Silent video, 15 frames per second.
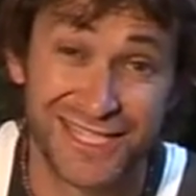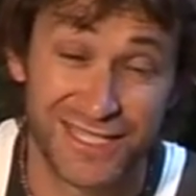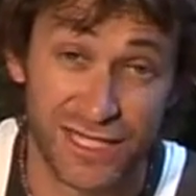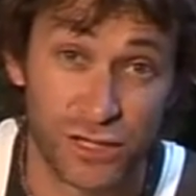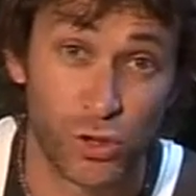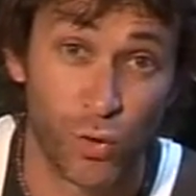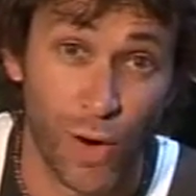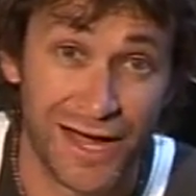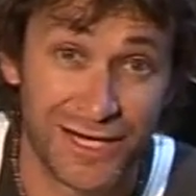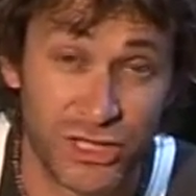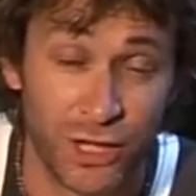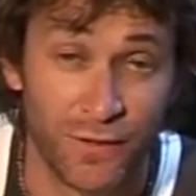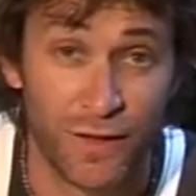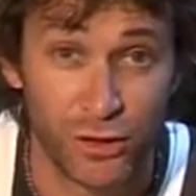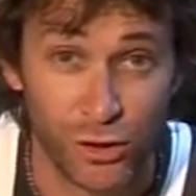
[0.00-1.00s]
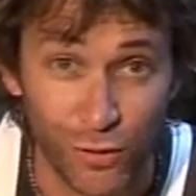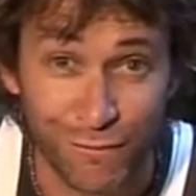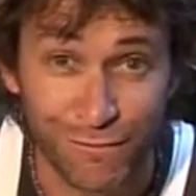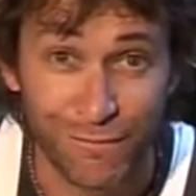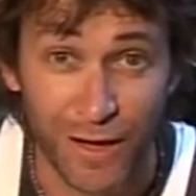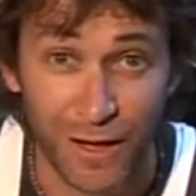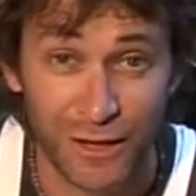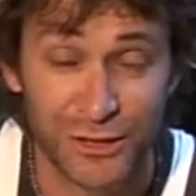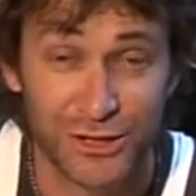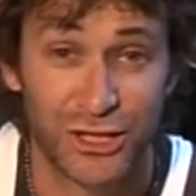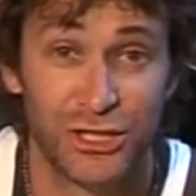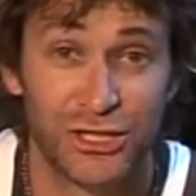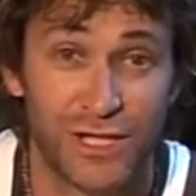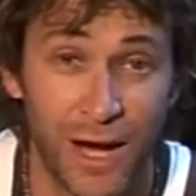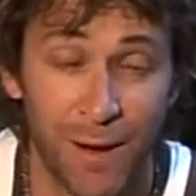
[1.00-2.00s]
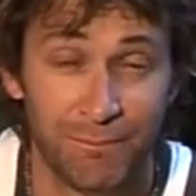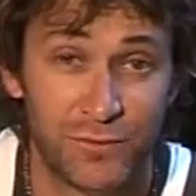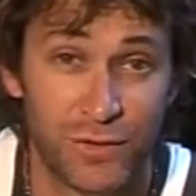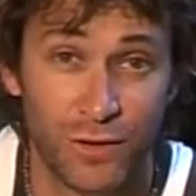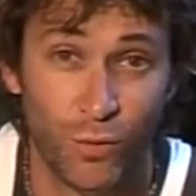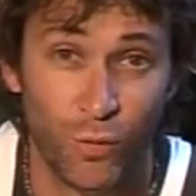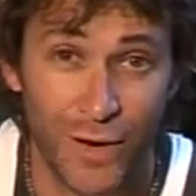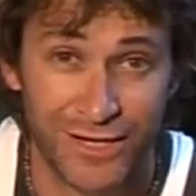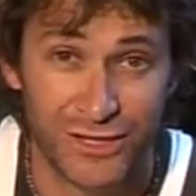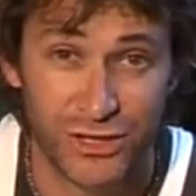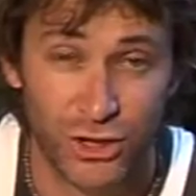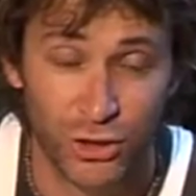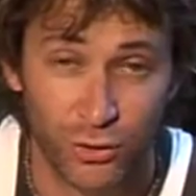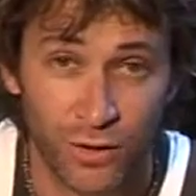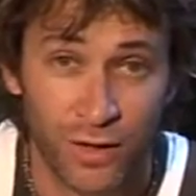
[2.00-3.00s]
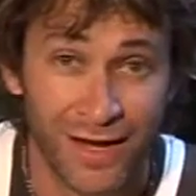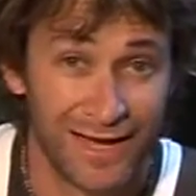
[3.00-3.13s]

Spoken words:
situation that you fellas can come to the rescue.